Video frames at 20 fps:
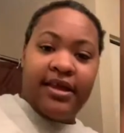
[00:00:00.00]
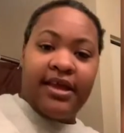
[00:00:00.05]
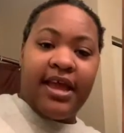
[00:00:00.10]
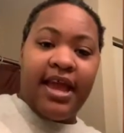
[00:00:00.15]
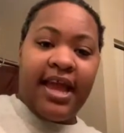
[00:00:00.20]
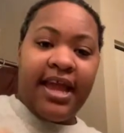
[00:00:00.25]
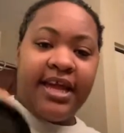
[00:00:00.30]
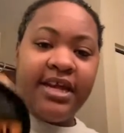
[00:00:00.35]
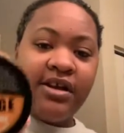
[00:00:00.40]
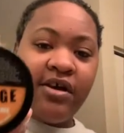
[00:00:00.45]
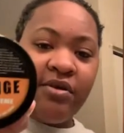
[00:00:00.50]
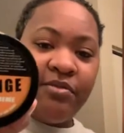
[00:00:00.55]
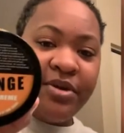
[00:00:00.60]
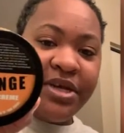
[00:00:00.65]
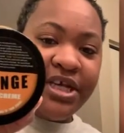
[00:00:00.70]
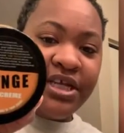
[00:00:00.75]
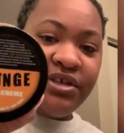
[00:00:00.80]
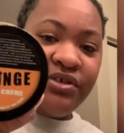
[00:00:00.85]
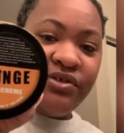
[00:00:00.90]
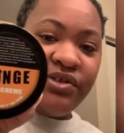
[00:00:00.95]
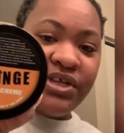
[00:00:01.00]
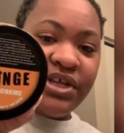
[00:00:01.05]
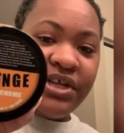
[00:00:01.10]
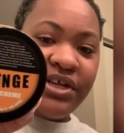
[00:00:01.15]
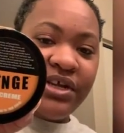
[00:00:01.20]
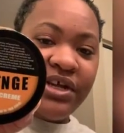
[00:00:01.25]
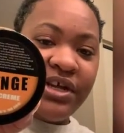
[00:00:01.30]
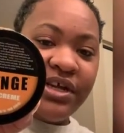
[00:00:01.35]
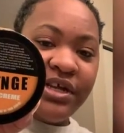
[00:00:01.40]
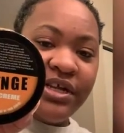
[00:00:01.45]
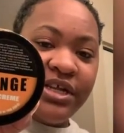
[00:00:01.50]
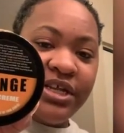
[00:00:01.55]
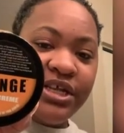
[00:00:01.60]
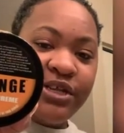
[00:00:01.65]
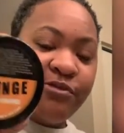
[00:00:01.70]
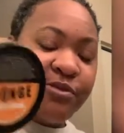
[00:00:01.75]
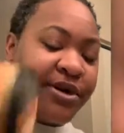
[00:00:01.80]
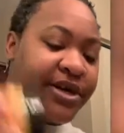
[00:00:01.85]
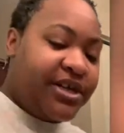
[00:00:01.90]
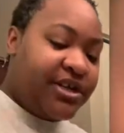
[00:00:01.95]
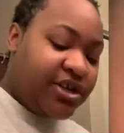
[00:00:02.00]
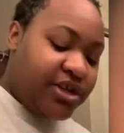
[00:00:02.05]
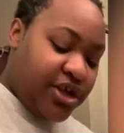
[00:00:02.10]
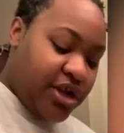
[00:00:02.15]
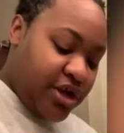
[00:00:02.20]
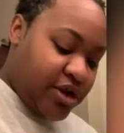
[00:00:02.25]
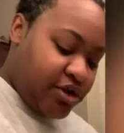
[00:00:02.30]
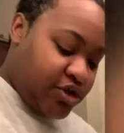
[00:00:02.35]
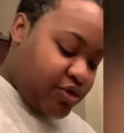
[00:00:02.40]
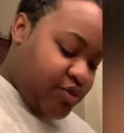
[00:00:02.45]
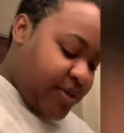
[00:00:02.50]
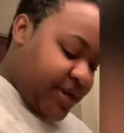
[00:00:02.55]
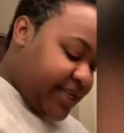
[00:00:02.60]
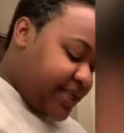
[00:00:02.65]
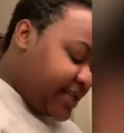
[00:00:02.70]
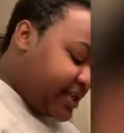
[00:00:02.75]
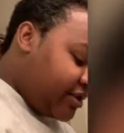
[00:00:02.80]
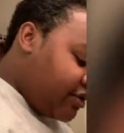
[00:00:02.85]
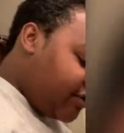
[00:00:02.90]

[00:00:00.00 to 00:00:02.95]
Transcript: and I'll be using the Sponge Twist